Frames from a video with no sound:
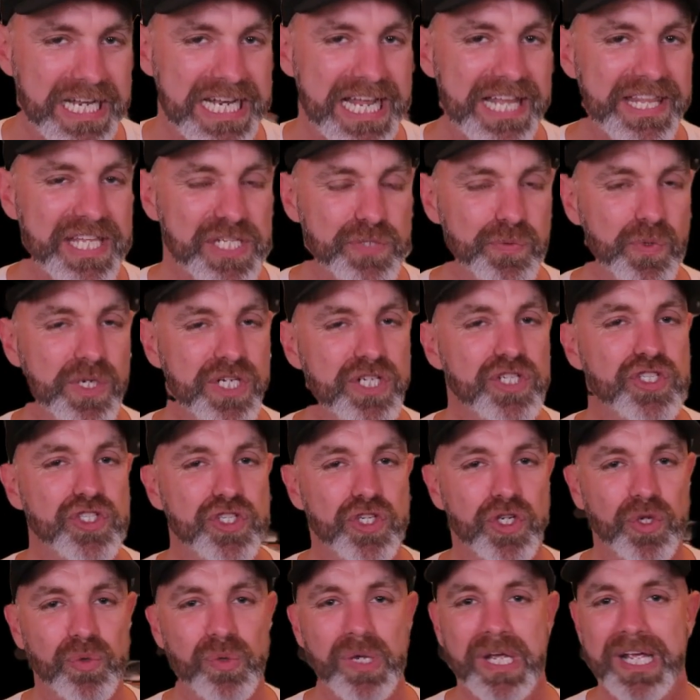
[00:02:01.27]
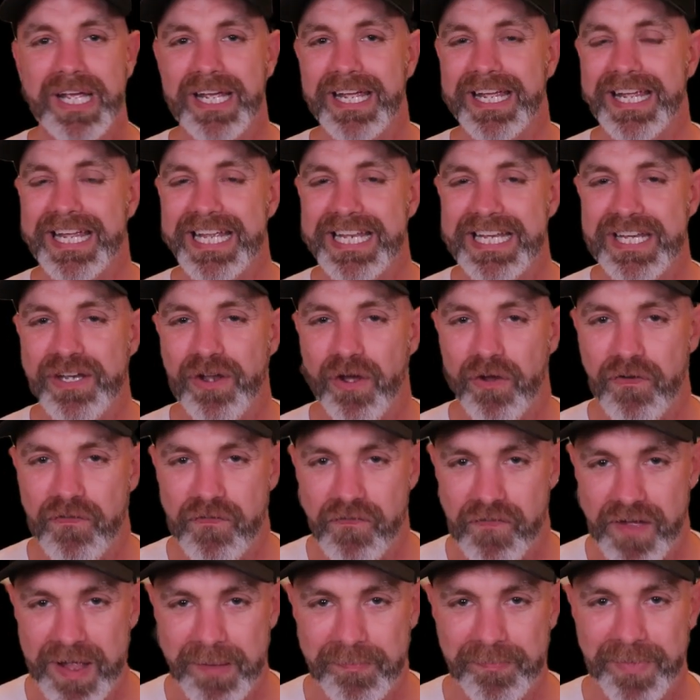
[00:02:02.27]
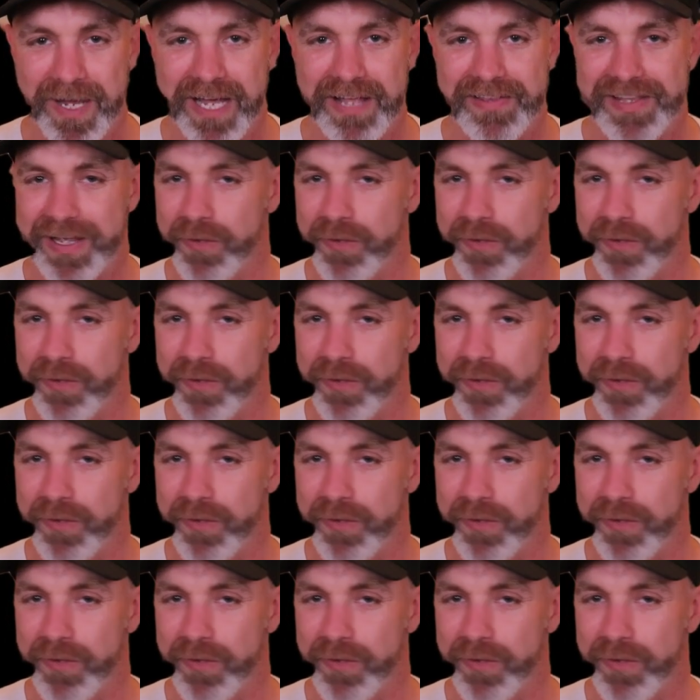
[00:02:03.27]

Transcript: Now this one is due in November.